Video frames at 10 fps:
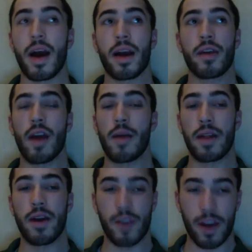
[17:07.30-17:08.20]
agree. I mean,
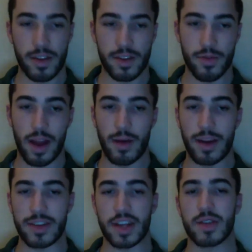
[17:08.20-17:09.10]
okay, this is random. I
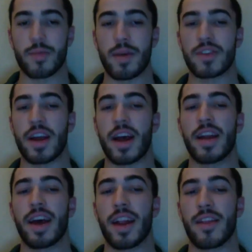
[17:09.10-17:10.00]
saw someone mention
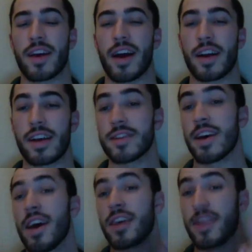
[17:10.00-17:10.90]
head-to-head in the contest.
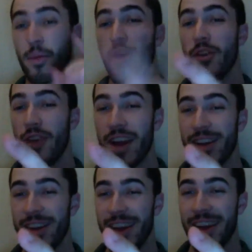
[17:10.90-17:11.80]
The boy right here,
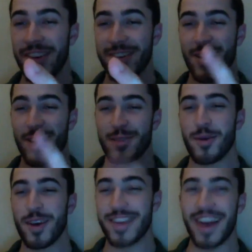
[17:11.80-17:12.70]
DFS Clutch Boy,
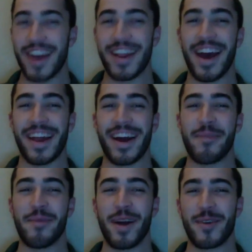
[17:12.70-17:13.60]
he's head-to-heading
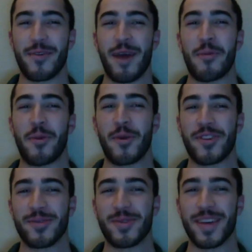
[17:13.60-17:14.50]
Michael Rappaport
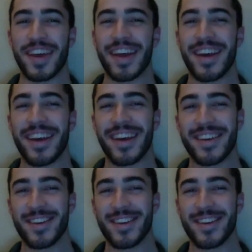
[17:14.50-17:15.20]
this week. So,